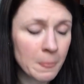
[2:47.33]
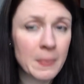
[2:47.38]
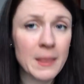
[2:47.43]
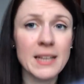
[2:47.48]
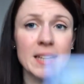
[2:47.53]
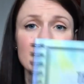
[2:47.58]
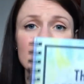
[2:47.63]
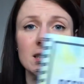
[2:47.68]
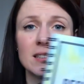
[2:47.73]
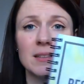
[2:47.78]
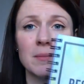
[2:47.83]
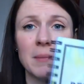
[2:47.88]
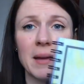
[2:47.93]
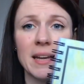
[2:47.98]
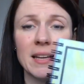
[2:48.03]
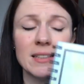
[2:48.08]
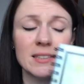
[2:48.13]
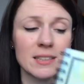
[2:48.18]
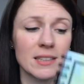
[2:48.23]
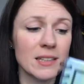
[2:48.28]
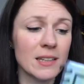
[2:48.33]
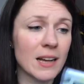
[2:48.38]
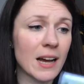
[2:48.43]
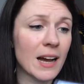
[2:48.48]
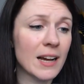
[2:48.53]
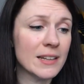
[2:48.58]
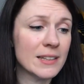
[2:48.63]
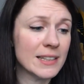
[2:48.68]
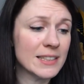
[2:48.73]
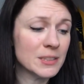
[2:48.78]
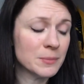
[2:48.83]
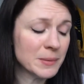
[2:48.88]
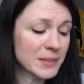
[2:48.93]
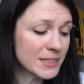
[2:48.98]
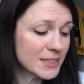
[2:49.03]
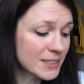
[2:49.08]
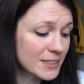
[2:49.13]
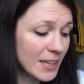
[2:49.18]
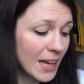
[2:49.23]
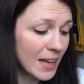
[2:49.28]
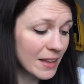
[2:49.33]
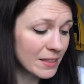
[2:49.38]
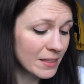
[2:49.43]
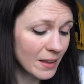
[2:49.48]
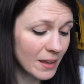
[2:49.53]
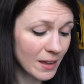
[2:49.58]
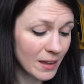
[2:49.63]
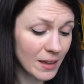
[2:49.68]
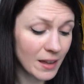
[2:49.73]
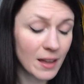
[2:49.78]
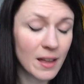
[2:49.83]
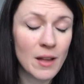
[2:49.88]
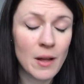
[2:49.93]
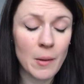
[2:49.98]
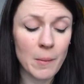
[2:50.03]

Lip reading: This is amazing and it's been sat there.